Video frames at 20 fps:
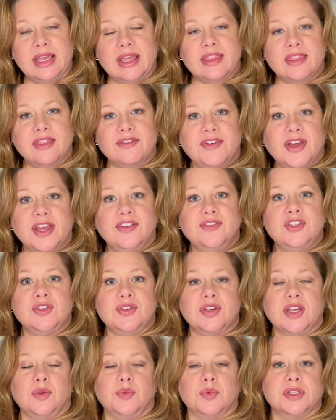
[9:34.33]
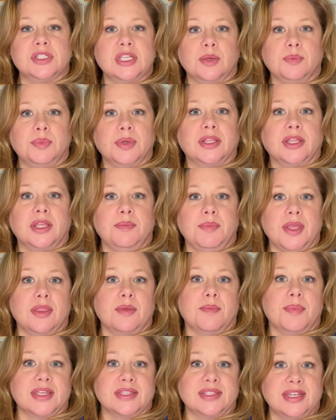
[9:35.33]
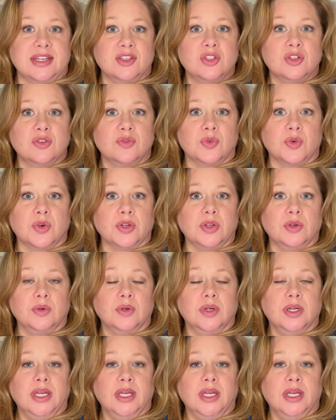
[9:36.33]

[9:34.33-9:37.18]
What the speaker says: the 529 will typically be the best answer for you.